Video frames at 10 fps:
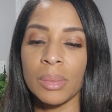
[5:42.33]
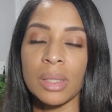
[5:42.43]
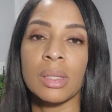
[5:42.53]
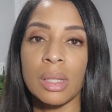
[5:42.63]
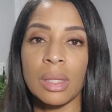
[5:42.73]
to
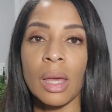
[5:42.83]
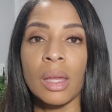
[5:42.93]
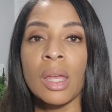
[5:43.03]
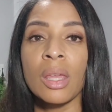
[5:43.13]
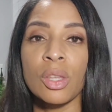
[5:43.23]
see that
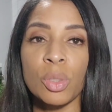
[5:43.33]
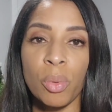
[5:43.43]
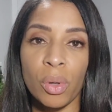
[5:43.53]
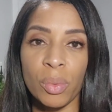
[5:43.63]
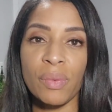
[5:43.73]
the
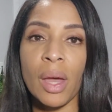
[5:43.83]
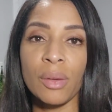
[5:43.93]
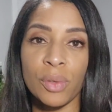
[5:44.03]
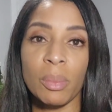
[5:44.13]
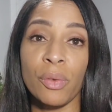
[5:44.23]
support we've
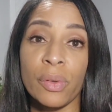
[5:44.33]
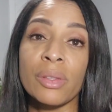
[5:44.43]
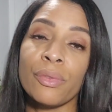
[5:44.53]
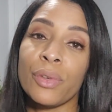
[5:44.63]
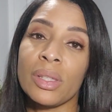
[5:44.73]
gotten from our
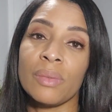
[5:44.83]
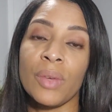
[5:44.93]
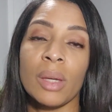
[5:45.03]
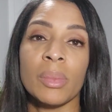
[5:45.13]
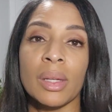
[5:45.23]
friends and
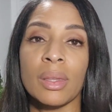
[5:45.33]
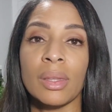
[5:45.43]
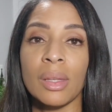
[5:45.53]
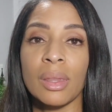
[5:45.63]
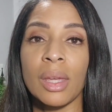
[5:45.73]
family,
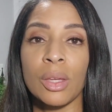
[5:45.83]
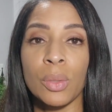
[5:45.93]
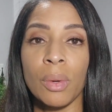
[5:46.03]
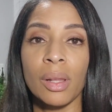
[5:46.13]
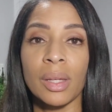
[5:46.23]
and thank
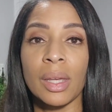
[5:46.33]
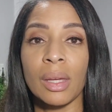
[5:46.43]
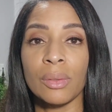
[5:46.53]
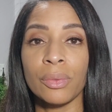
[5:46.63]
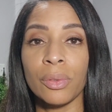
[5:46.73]
you all
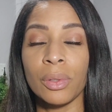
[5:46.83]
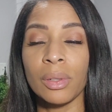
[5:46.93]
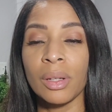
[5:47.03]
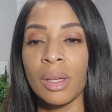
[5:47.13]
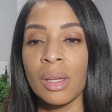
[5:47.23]
again
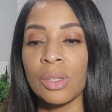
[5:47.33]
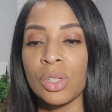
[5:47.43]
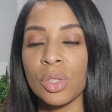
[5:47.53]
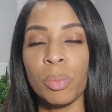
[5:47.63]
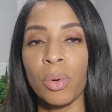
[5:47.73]
for
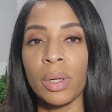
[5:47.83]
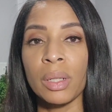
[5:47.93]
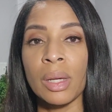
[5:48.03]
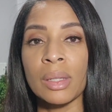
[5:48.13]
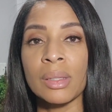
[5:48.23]
just
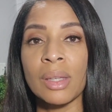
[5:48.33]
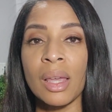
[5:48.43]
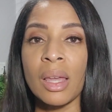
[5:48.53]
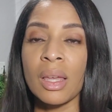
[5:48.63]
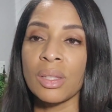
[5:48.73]
supporting us.
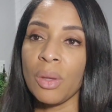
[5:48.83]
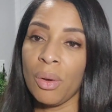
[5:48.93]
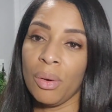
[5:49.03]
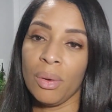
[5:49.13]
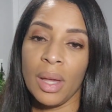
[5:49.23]

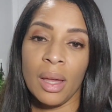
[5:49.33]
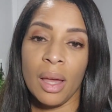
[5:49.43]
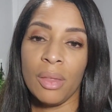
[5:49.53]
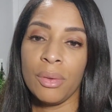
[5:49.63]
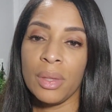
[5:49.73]
So
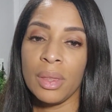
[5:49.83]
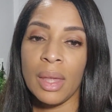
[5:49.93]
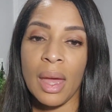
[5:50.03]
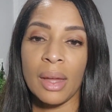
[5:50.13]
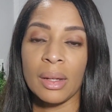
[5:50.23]
other than
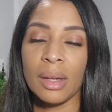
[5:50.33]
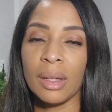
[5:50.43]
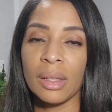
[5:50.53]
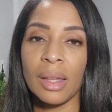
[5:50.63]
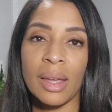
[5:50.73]
that,
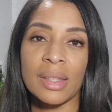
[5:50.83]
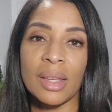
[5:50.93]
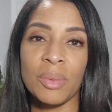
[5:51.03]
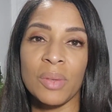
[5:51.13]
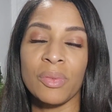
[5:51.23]
like I
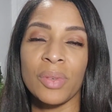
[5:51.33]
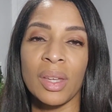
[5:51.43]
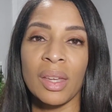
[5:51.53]
said, we've